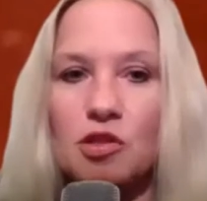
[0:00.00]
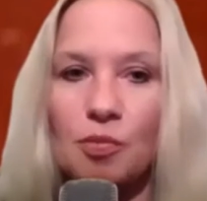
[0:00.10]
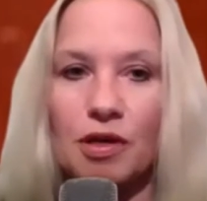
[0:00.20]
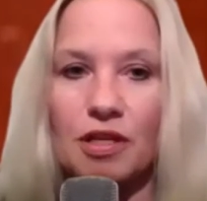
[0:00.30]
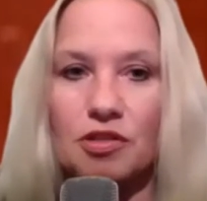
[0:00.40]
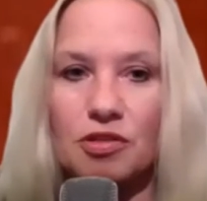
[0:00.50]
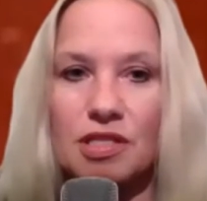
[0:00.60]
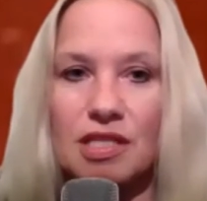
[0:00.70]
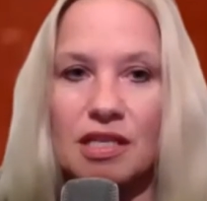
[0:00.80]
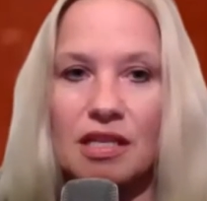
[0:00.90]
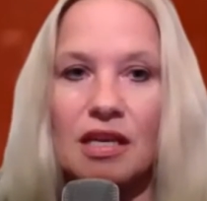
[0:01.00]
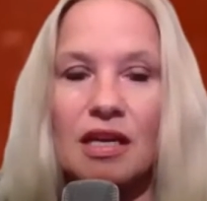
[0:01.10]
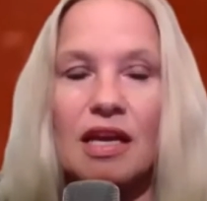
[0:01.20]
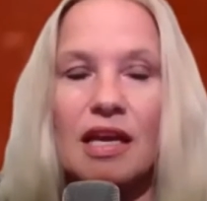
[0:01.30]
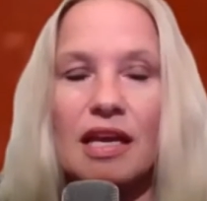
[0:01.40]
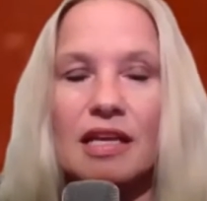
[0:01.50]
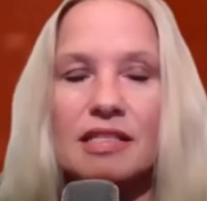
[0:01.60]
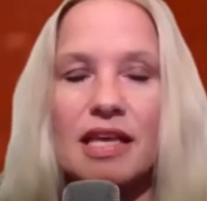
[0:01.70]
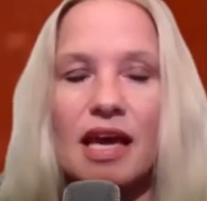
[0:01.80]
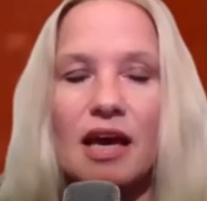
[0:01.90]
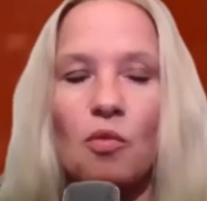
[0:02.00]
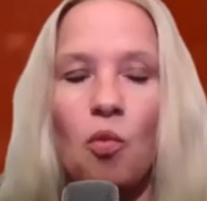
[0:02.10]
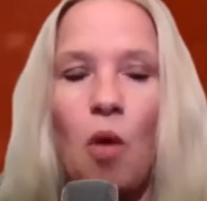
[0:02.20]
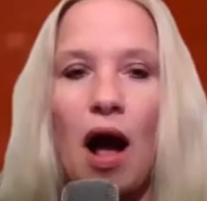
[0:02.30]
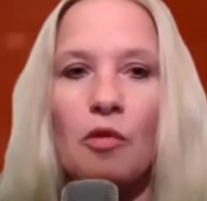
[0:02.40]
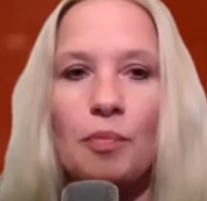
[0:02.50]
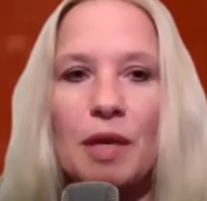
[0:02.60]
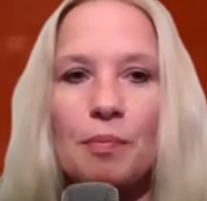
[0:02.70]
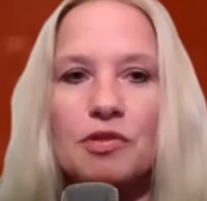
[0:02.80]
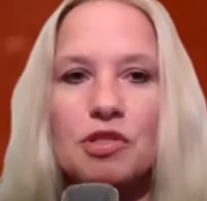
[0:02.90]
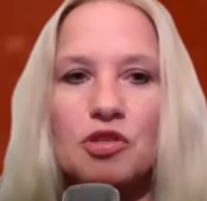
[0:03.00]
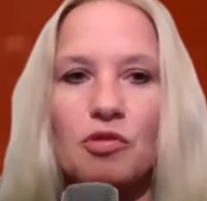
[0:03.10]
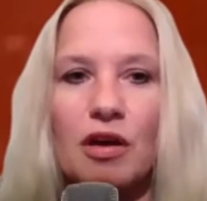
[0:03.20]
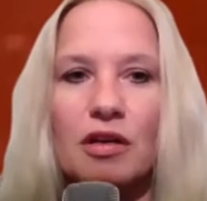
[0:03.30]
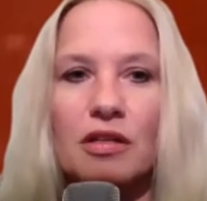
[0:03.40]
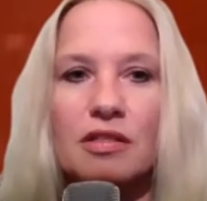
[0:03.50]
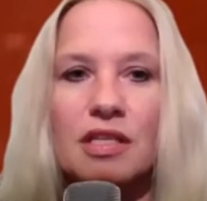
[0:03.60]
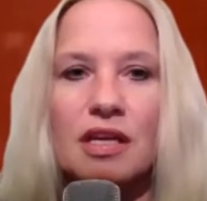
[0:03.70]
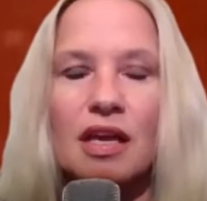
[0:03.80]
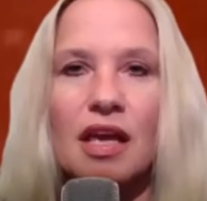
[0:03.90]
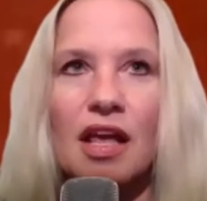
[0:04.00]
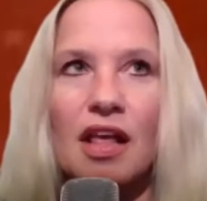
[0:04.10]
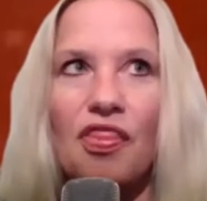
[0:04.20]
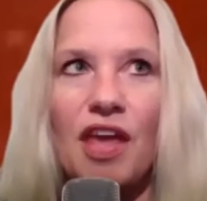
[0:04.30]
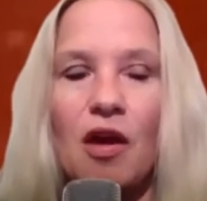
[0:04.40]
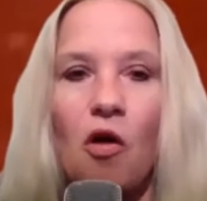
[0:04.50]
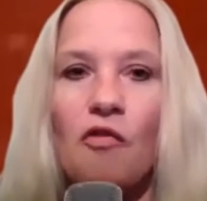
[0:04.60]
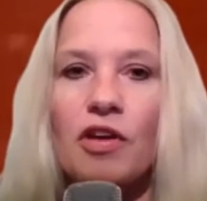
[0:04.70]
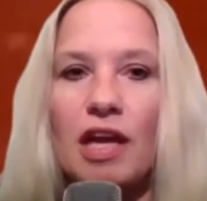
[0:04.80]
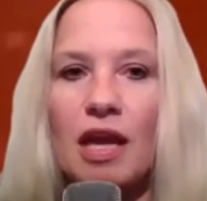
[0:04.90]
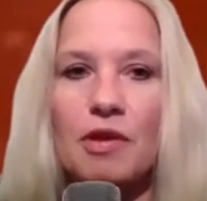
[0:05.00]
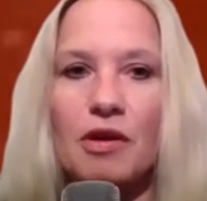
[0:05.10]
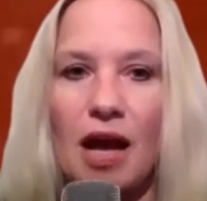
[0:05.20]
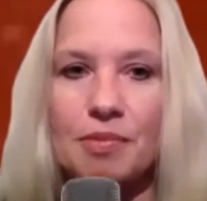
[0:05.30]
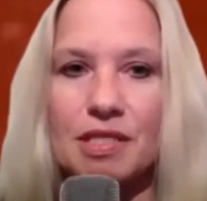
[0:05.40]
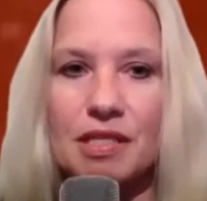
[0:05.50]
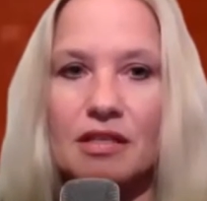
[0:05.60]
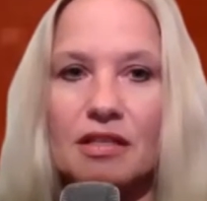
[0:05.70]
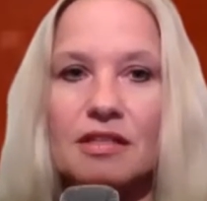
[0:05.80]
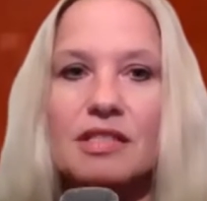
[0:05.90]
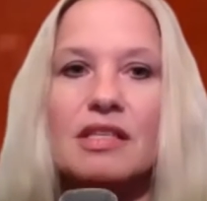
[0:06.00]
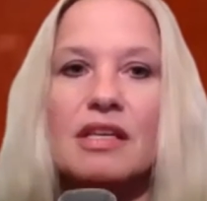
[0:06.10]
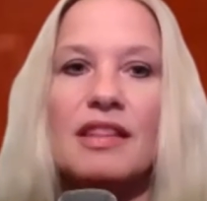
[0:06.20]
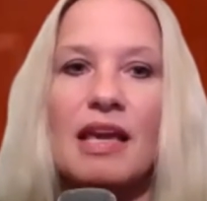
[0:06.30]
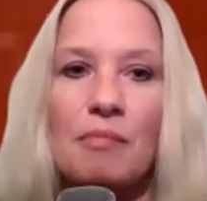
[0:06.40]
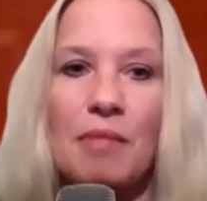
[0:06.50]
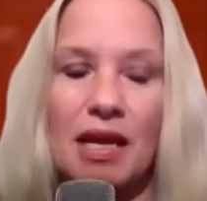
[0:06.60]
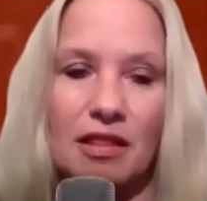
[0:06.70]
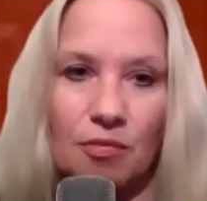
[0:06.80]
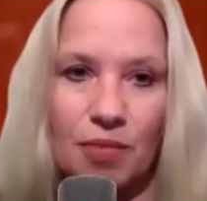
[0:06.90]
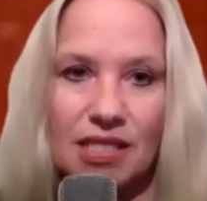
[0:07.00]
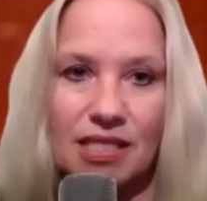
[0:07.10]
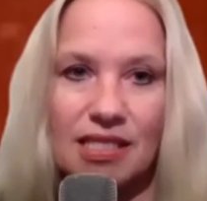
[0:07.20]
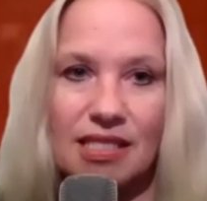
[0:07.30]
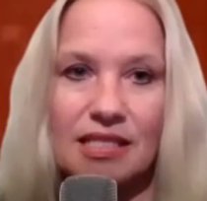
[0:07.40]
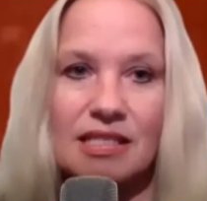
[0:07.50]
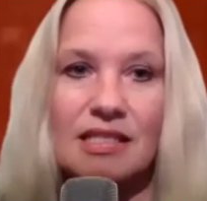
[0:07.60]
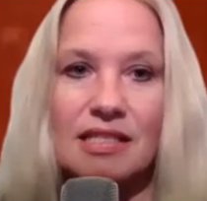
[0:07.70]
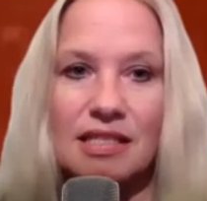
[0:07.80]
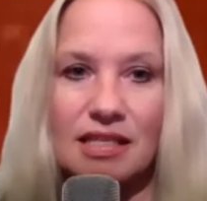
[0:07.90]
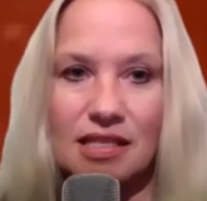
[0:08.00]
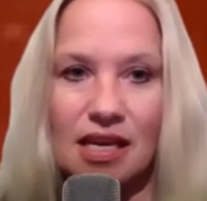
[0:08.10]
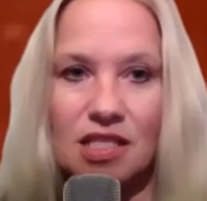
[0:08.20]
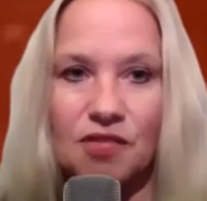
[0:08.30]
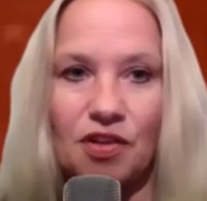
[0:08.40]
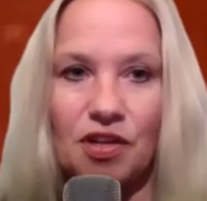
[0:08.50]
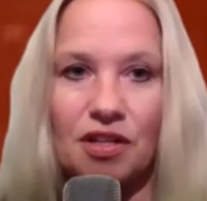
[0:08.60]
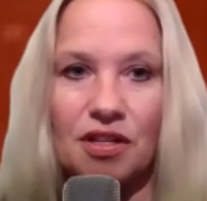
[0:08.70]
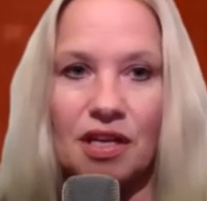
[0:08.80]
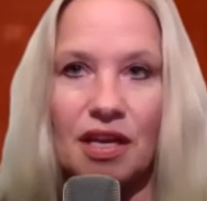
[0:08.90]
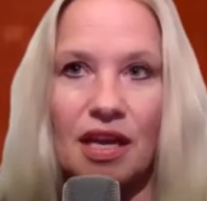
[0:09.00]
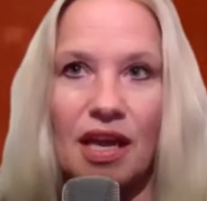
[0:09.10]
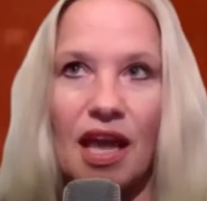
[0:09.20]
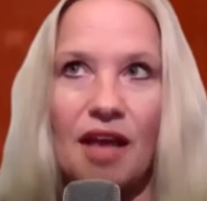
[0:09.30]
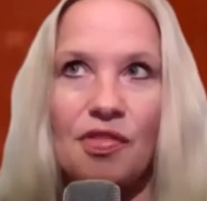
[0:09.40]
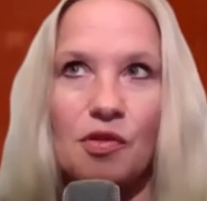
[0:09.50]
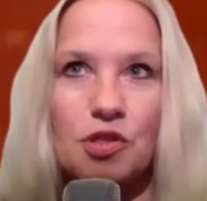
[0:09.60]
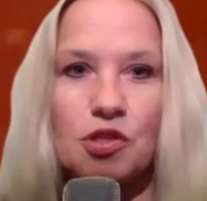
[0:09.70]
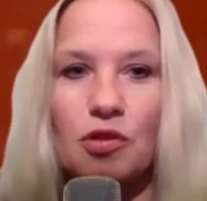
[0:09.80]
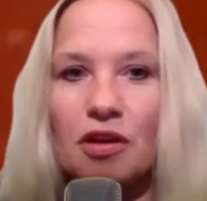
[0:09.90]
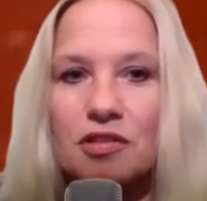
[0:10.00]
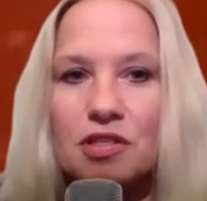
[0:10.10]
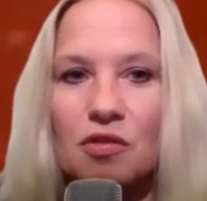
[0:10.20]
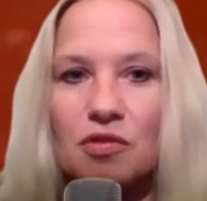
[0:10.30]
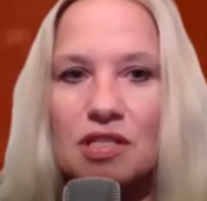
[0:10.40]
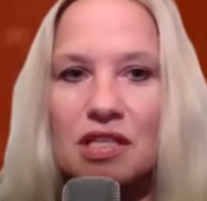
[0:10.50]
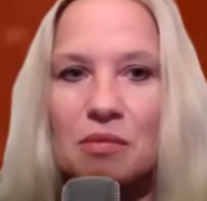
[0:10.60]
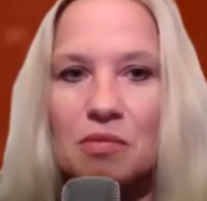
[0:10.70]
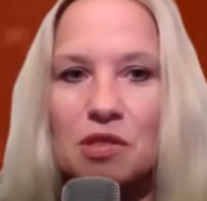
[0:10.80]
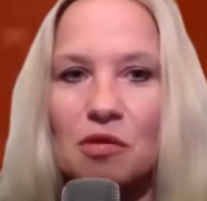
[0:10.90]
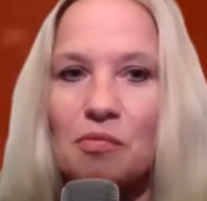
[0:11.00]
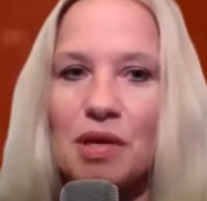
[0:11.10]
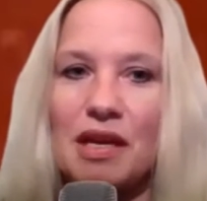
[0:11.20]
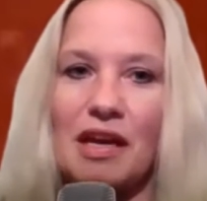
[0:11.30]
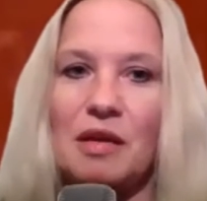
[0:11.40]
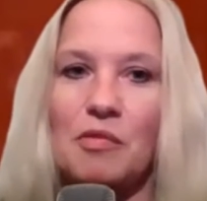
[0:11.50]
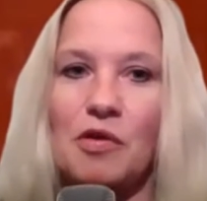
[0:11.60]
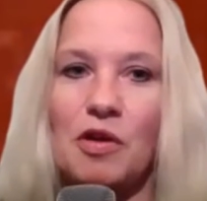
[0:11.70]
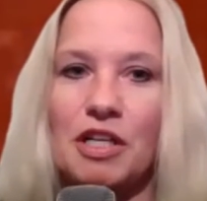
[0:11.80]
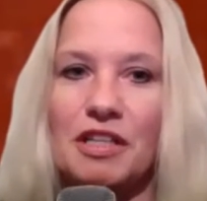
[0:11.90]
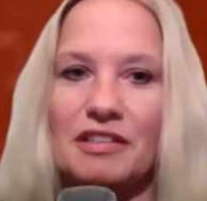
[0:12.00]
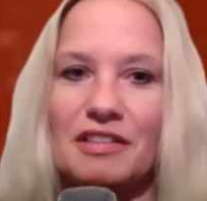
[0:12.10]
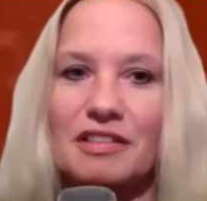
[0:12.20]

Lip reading: super interesting is that while people struggled, they overcame their obstacles, they made their businesses successful, and those struggles don't seem so big anymore.